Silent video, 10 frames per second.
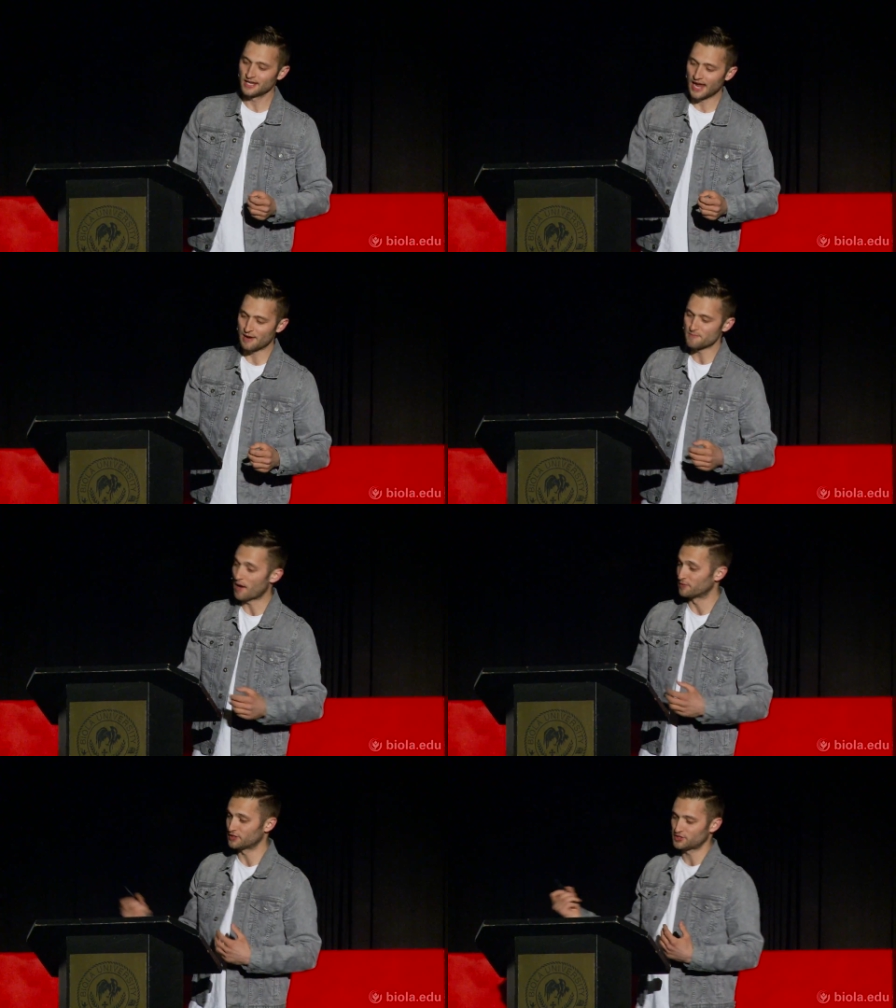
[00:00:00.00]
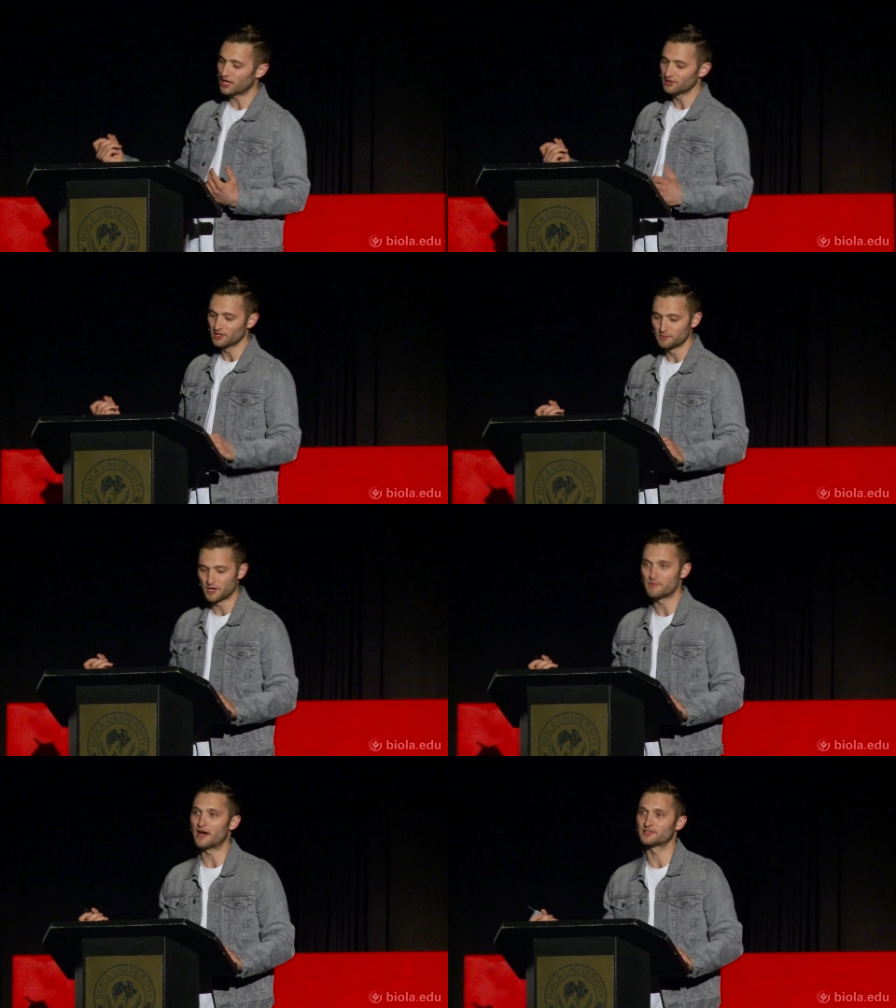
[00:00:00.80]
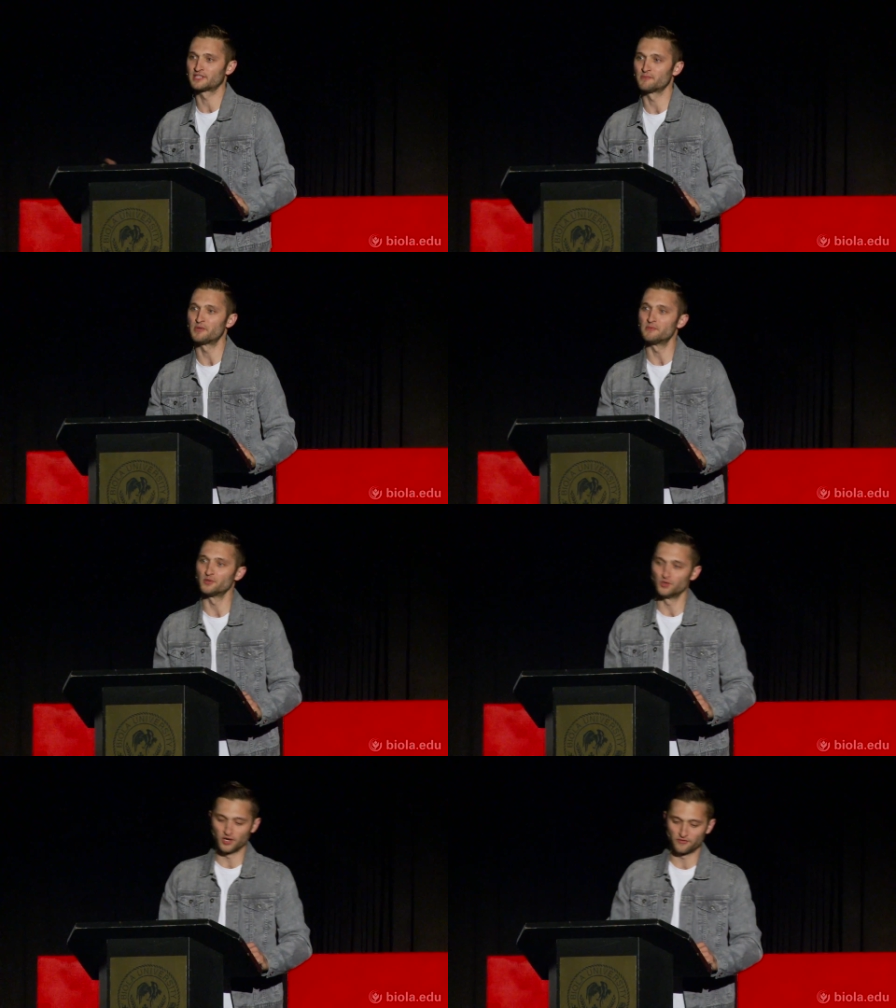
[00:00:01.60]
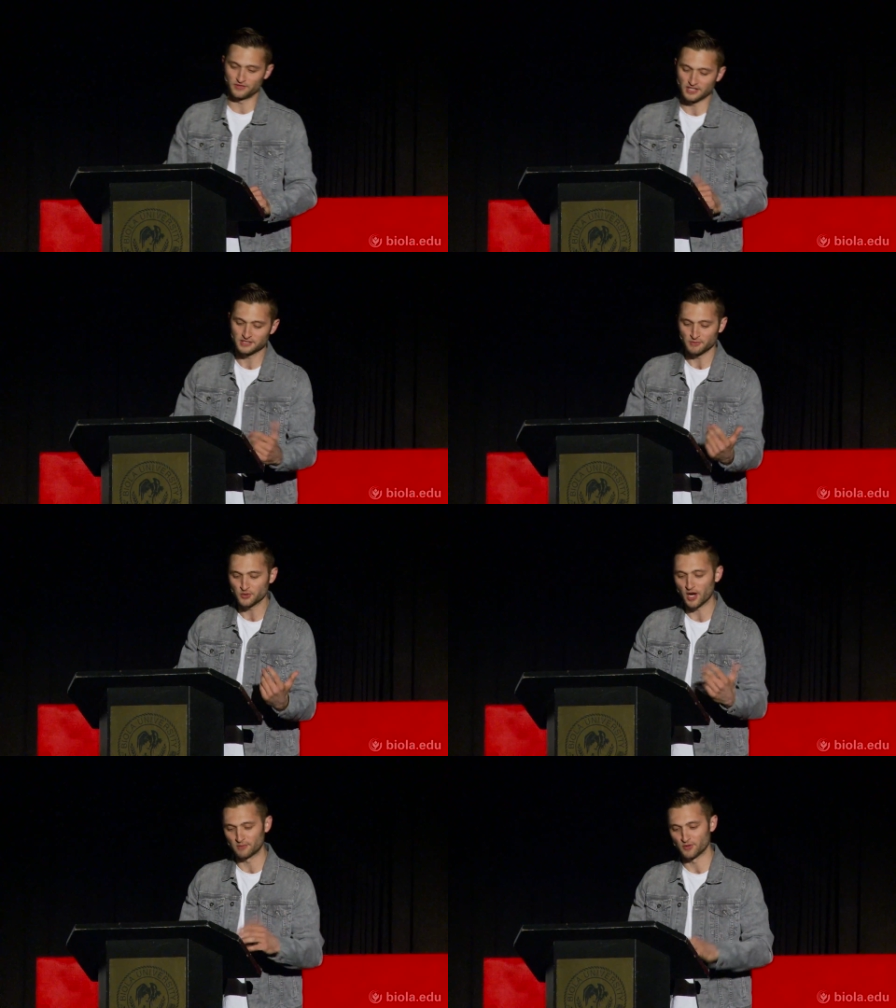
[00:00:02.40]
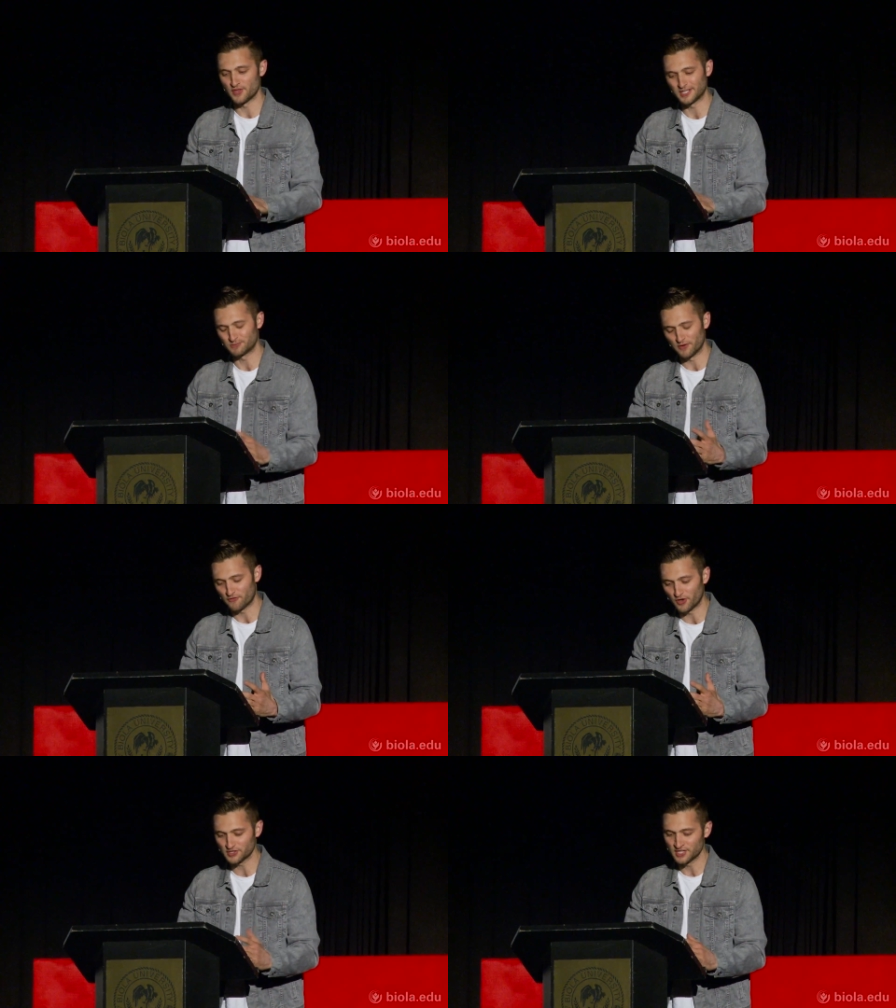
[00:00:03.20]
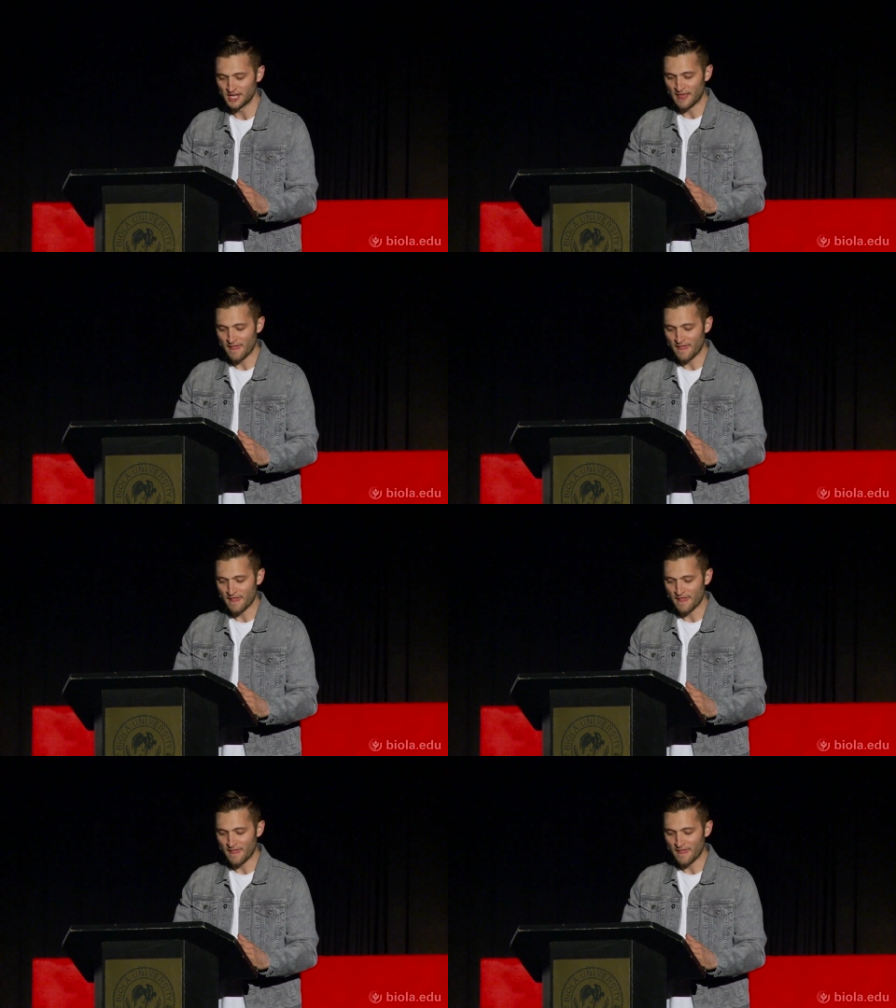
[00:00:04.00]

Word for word: And I'm gonna share a little bit about some people who have done some incredible things, but first,